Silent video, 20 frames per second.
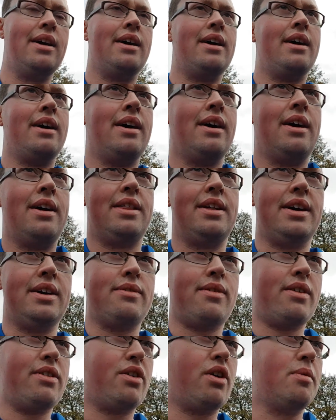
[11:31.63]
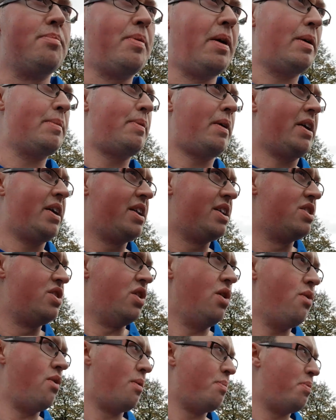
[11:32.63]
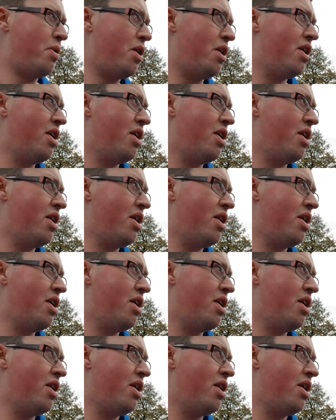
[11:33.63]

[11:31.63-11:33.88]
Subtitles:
I think I'd rather go backpacking in Europe.